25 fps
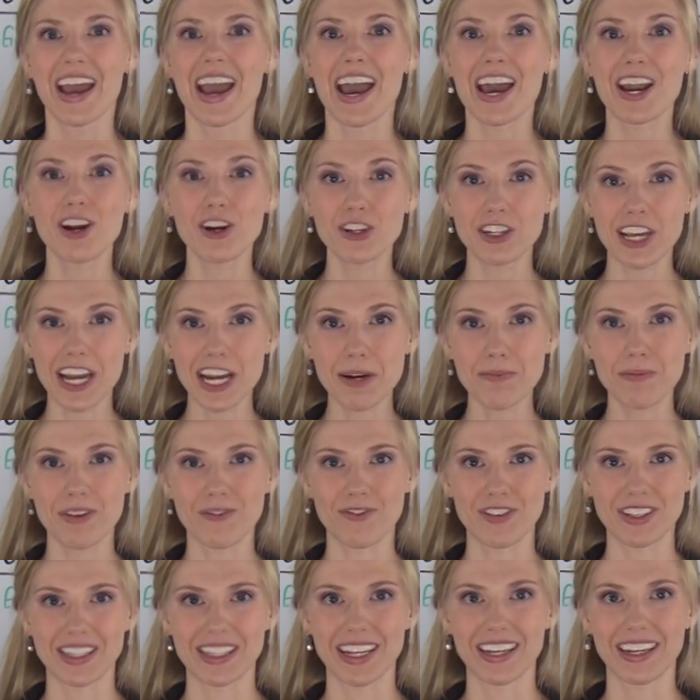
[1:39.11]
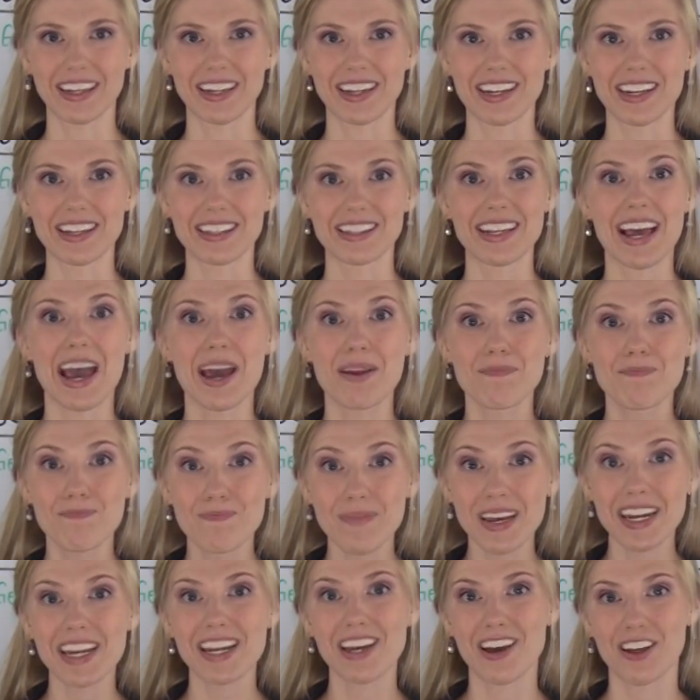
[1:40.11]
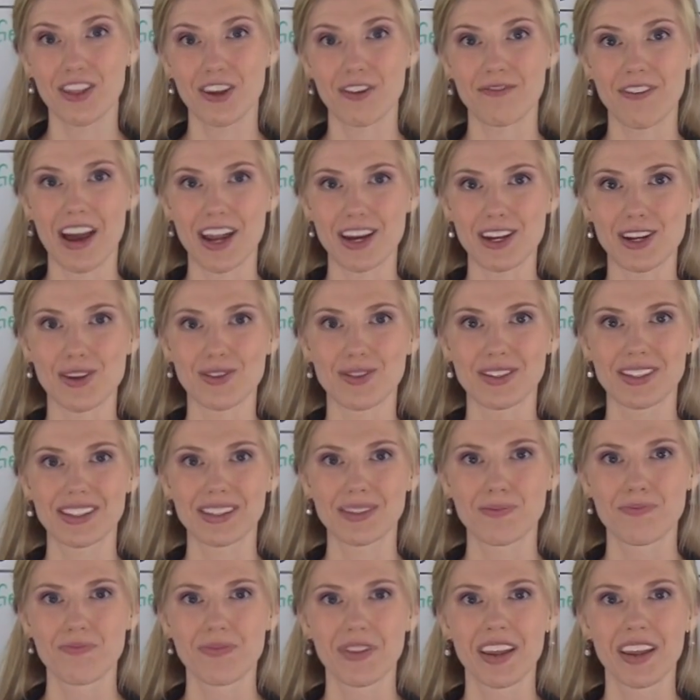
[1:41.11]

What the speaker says: entertainment facilities, and many other venues.